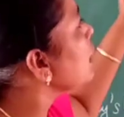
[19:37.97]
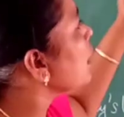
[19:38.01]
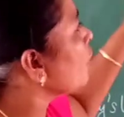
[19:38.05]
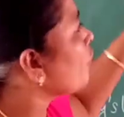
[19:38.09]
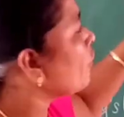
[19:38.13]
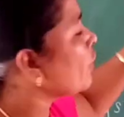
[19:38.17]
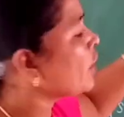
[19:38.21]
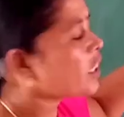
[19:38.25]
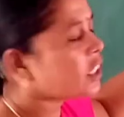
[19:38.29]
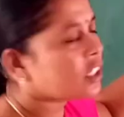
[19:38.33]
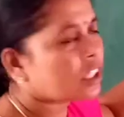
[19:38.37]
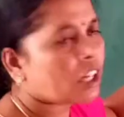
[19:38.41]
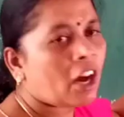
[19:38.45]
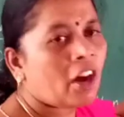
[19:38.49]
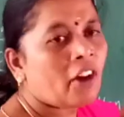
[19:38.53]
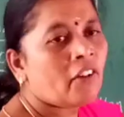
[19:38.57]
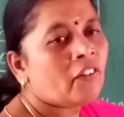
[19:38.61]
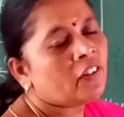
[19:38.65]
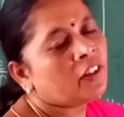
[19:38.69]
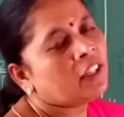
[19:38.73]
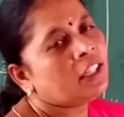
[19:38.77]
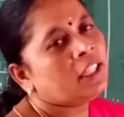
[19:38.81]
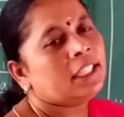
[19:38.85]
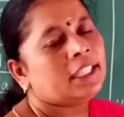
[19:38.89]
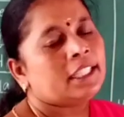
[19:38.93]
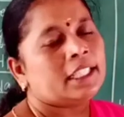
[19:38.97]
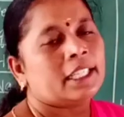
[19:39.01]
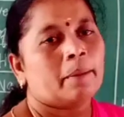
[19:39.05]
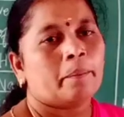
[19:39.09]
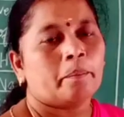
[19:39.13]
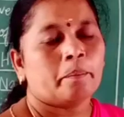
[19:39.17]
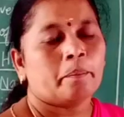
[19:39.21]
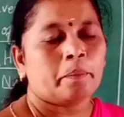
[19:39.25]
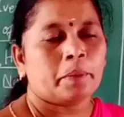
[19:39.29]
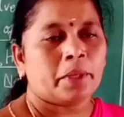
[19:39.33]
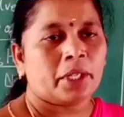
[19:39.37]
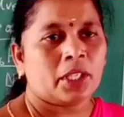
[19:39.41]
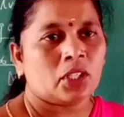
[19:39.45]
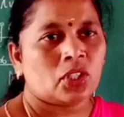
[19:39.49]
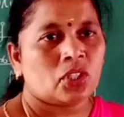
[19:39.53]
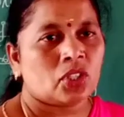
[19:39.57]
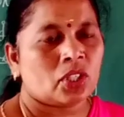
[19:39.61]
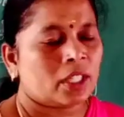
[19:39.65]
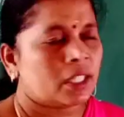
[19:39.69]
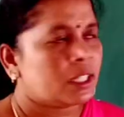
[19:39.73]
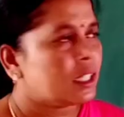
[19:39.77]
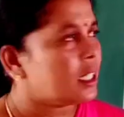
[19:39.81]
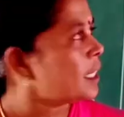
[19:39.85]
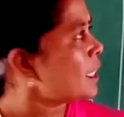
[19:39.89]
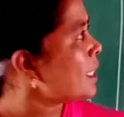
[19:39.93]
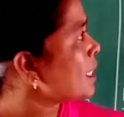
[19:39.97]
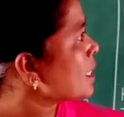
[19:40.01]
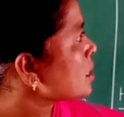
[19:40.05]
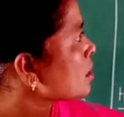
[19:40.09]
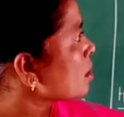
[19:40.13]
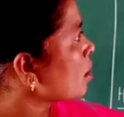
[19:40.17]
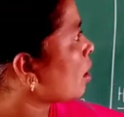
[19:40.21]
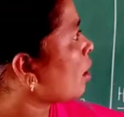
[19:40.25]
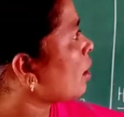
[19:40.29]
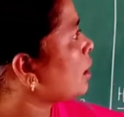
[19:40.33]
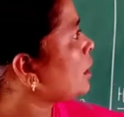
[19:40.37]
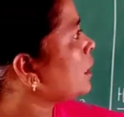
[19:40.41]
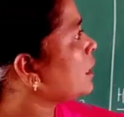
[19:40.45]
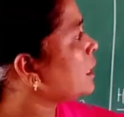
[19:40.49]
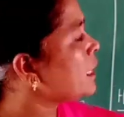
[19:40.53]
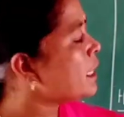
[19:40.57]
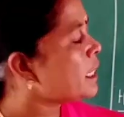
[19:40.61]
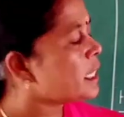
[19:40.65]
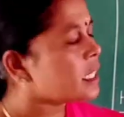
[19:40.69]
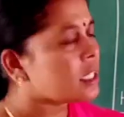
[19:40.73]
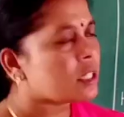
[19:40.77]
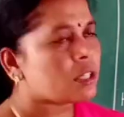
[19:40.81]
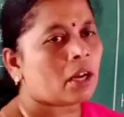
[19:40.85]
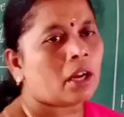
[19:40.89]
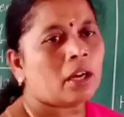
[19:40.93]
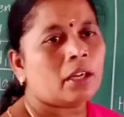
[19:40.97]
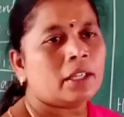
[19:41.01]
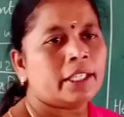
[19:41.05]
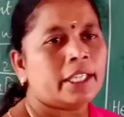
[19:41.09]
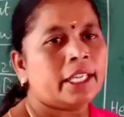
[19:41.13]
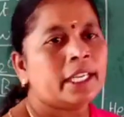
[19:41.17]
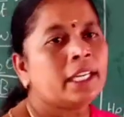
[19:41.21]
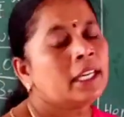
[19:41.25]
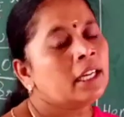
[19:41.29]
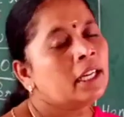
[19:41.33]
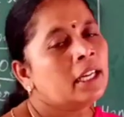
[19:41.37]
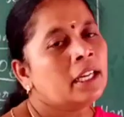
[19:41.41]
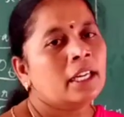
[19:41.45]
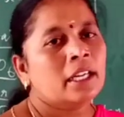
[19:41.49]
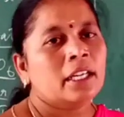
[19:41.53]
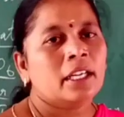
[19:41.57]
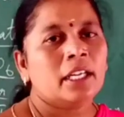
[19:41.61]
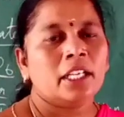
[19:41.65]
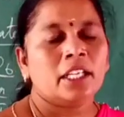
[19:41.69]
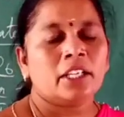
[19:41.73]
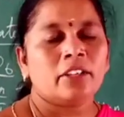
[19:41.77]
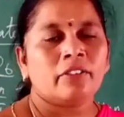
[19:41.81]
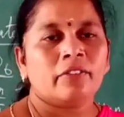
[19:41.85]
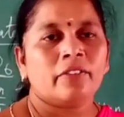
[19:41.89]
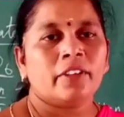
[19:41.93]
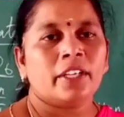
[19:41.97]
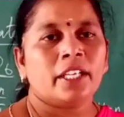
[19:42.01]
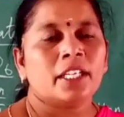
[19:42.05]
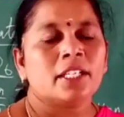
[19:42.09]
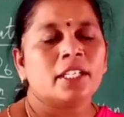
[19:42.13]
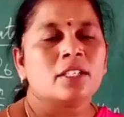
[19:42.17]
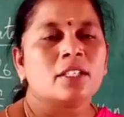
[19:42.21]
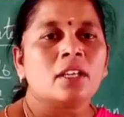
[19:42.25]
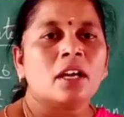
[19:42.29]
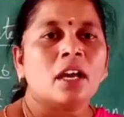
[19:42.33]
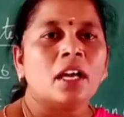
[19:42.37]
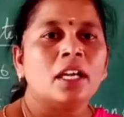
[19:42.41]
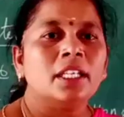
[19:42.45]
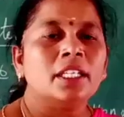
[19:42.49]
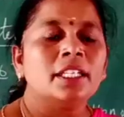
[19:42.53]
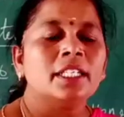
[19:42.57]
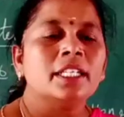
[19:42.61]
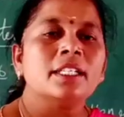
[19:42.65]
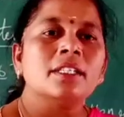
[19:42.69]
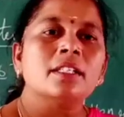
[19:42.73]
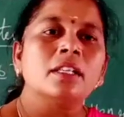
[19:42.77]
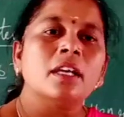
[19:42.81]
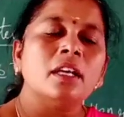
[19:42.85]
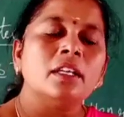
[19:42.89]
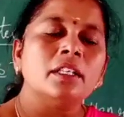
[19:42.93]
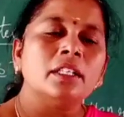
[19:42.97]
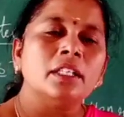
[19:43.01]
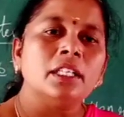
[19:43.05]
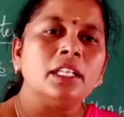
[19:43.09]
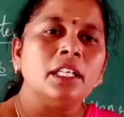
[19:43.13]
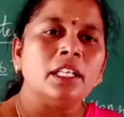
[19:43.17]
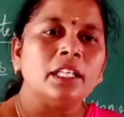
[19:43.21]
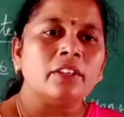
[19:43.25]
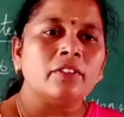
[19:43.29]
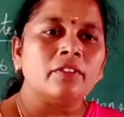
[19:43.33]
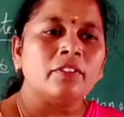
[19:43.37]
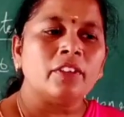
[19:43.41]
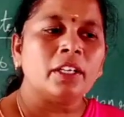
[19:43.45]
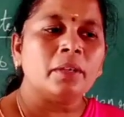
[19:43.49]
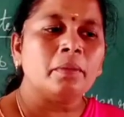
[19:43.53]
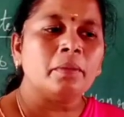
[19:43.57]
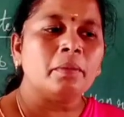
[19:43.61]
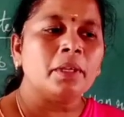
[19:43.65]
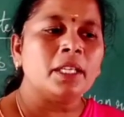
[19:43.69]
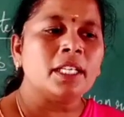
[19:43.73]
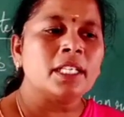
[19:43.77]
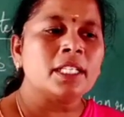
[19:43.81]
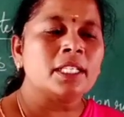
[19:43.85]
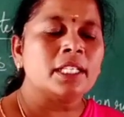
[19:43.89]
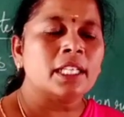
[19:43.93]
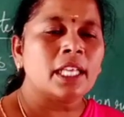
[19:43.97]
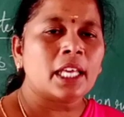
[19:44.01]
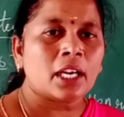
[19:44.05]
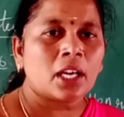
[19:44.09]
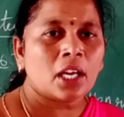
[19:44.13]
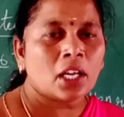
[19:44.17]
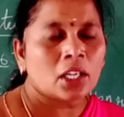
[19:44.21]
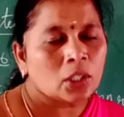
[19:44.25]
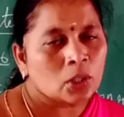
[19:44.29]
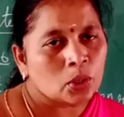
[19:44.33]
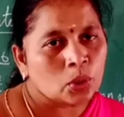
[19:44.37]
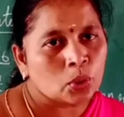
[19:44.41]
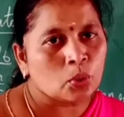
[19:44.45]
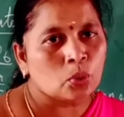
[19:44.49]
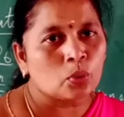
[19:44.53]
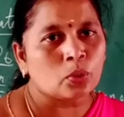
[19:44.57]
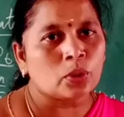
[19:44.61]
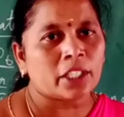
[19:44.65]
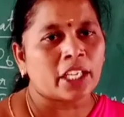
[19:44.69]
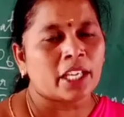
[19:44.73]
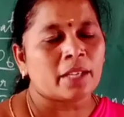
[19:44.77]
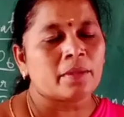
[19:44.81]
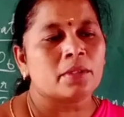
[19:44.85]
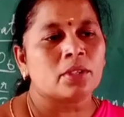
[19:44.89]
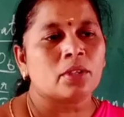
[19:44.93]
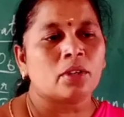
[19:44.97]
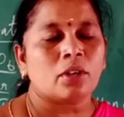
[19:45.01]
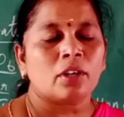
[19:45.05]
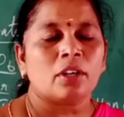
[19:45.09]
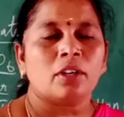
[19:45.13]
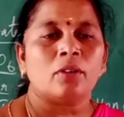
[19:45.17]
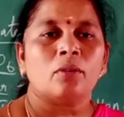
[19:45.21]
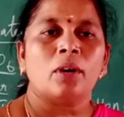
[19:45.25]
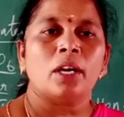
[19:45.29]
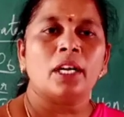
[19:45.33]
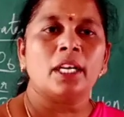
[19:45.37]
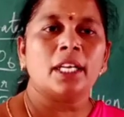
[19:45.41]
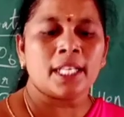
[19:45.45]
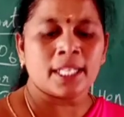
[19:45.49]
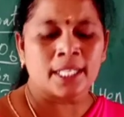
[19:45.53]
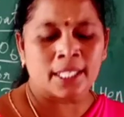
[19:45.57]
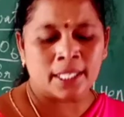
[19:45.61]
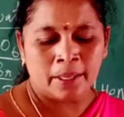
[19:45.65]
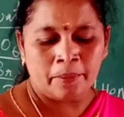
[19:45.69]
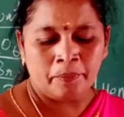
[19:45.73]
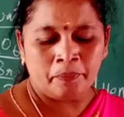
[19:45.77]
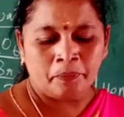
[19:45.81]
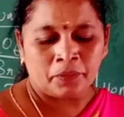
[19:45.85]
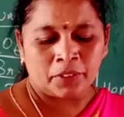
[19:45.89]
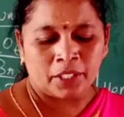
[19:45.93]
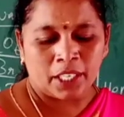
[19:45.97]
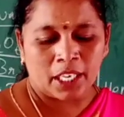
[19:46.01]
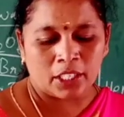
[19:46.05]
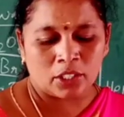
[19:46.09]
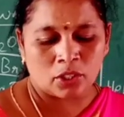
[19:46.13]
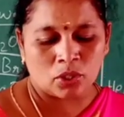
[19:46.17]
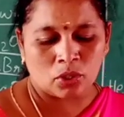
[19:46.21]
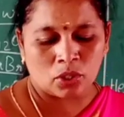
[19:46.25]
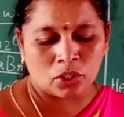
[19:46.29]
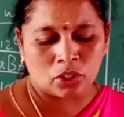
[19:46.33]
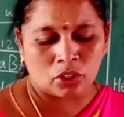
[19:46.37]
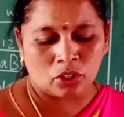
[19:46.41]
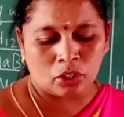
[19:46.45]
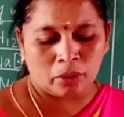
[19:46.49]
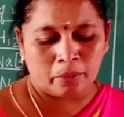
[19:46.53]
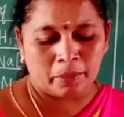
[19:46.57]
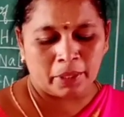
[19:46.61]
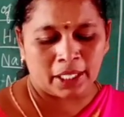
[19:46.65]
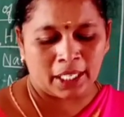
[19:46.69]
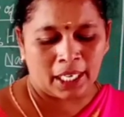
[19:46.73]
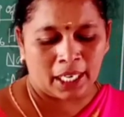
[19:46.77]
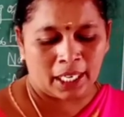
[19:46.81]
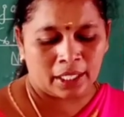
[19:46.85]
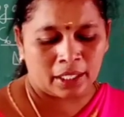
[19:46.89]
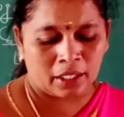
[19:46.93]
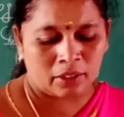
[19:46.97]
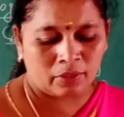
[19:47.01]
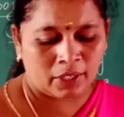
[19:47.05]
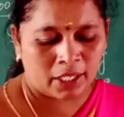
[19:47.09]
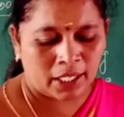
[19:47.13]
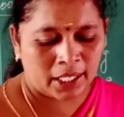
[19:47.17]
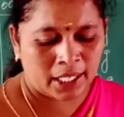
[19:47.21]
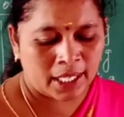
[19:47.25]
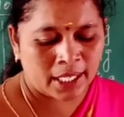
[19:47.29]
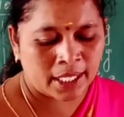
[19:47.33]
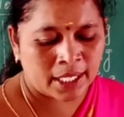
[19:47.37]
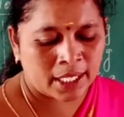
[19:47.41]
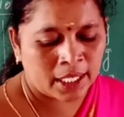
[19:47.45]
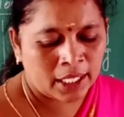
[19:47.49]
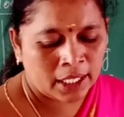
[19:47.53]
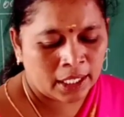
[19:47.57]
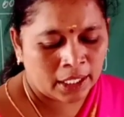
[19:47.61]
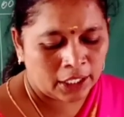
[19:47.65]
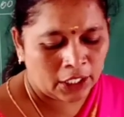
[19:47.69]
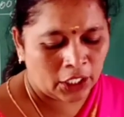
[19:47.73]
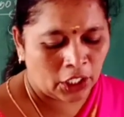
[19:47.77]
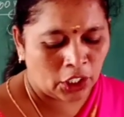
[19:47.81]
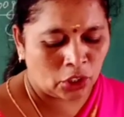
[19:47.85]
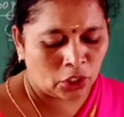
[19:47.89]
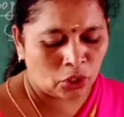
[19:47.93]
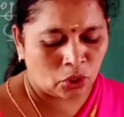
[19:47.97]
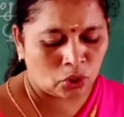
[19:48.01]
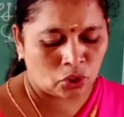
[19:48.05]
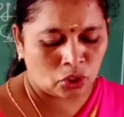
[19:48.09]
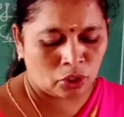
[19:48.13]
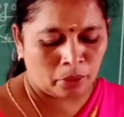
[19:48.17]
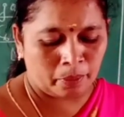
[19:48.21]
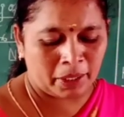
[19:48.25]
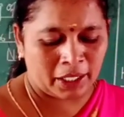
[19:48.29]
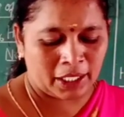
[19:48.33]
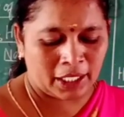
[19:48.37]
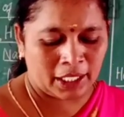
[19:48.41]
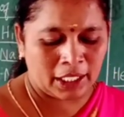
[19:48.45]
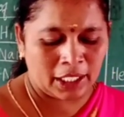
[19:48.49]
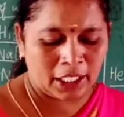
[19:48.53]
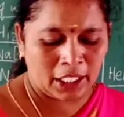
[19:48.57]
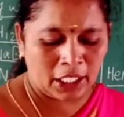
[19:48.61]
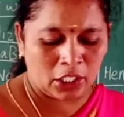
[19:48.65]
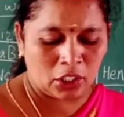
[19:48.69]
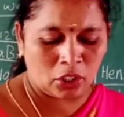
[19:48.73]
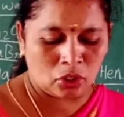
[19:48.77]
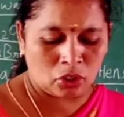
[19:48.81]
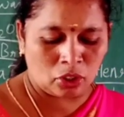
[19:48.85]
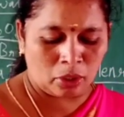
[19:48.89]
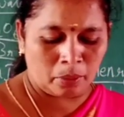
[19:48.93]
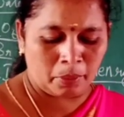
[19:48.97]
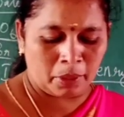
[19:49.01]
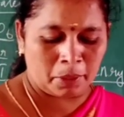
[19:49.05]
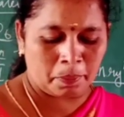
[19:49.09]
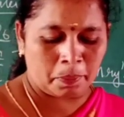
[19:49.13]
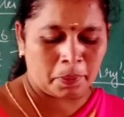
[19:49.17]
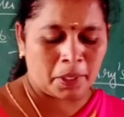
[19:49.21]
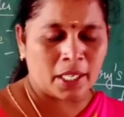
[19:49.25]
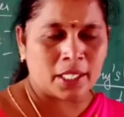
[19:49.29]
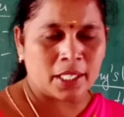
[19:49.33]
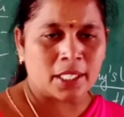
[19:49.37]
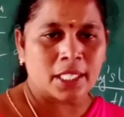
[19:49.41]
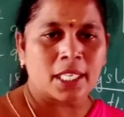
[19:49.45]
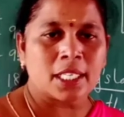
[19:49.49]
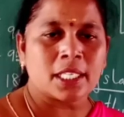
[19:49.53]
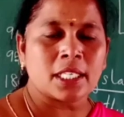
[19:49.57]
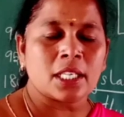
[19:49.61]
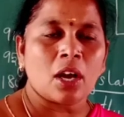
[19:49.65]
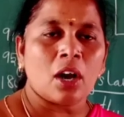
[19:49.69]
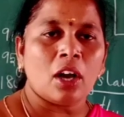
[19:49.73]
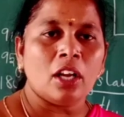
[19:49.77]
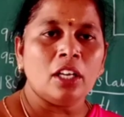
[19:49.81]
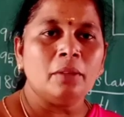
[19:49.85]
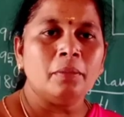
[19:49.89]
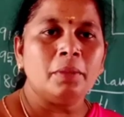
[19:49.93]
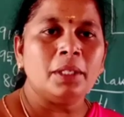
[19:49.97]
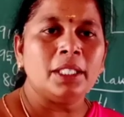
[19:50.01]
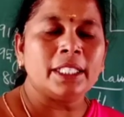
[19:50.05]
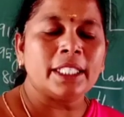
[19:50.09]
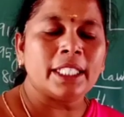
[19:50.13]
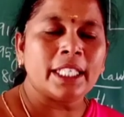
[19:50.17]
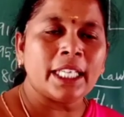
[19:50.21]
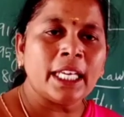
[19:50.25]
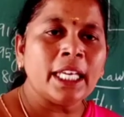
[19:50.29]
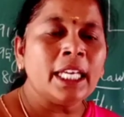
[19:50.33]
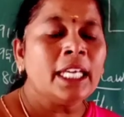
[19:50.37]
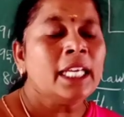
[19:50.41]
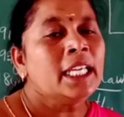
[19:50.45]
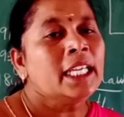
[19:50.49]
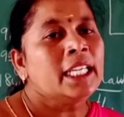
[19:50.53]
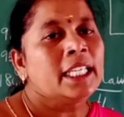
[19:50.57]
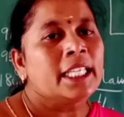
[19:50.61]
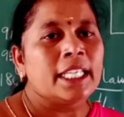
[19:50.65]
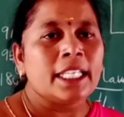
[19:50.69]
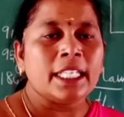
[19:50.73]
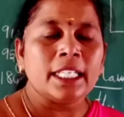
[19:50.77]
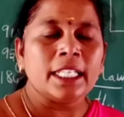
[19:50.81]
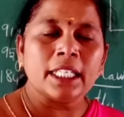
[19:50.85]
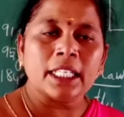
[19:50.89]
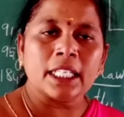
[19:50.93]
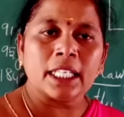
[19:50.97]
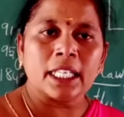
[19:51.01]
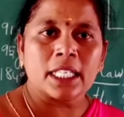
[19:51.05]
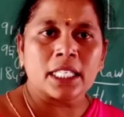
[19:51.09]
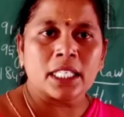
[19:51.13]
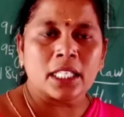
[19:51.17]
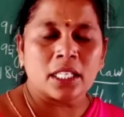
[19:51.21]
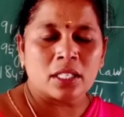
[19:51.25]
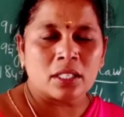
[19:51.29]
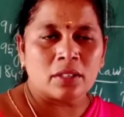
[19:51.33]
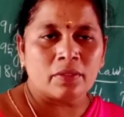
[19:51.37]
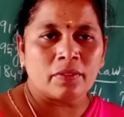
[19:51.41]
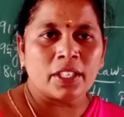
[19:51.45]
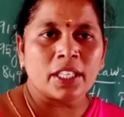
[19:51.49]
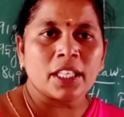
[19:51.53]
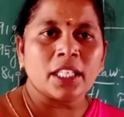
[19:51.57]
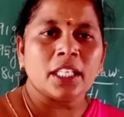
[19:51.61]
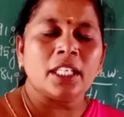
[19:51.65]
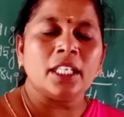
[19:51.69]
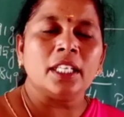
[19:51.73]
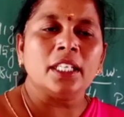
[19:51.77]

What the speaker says: effect of temperature. That is solid dissolved in liquid. Solid dissolved in liquid means there are two types. That one is exothermic, another one is endothermic. In endothermic process, solubility increases with